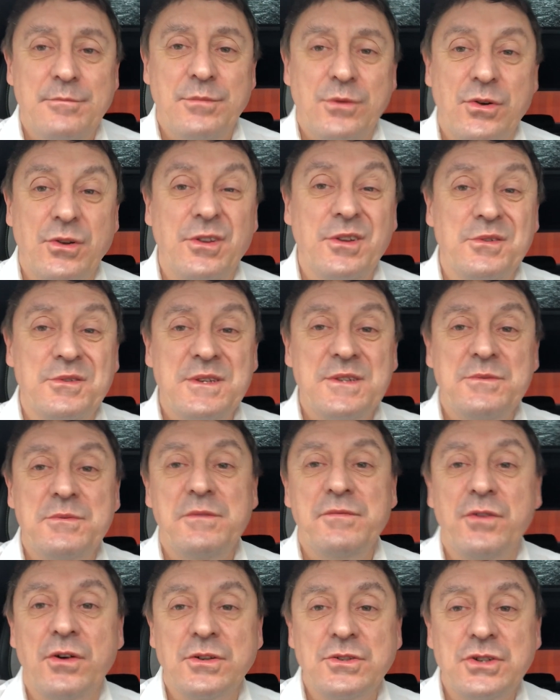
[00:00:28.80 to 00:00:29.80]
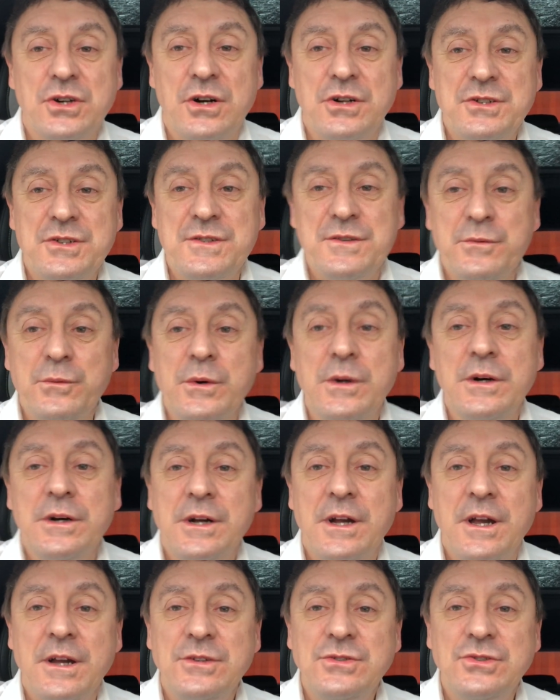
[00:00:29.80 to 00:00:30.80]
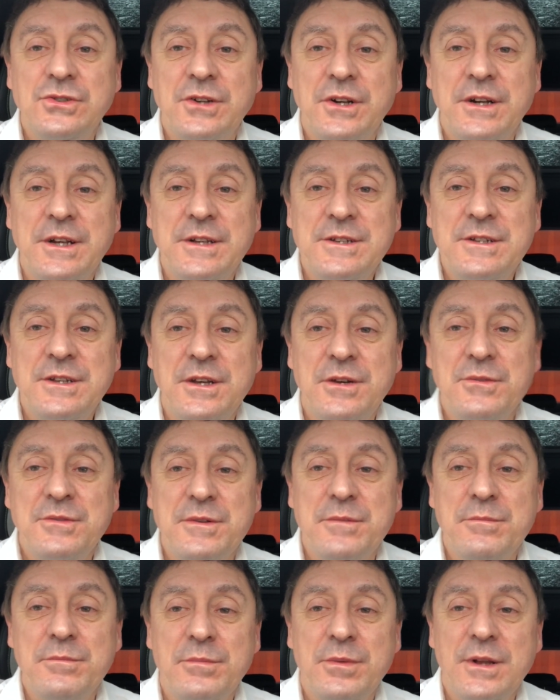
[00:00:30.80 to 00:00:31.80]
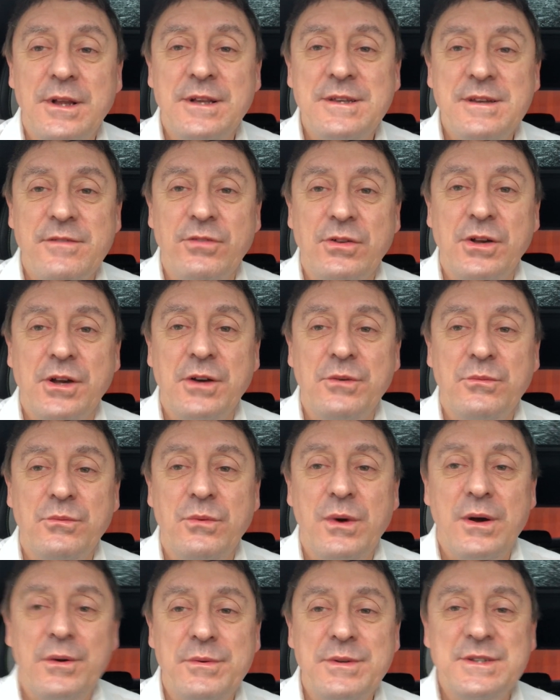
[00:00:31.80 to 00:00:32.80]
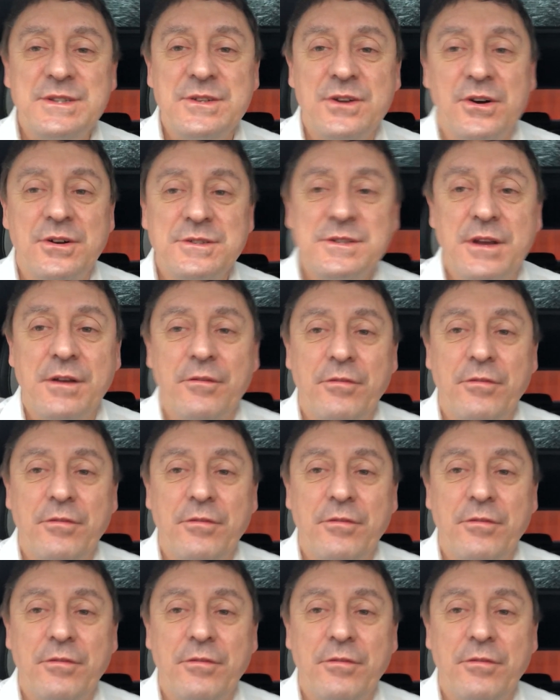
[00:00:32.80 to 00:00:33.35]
Good news is we've got chargers at work should I need to use them. But let's have a look at where we're starting